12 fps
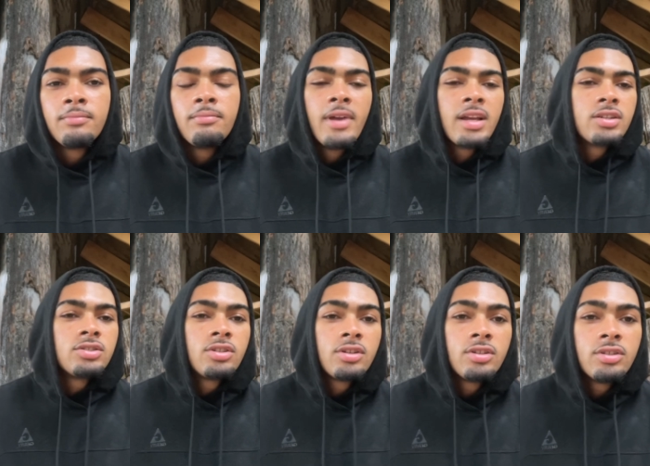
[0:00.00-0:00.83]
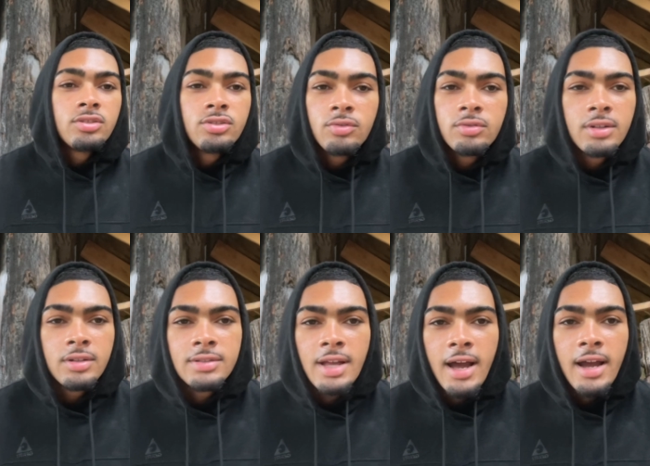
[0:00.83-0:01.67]
making sure your shoes are
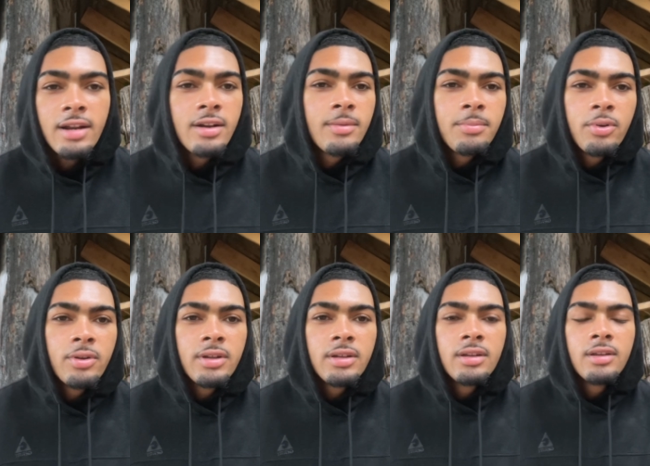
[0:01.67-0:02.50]
tied on point.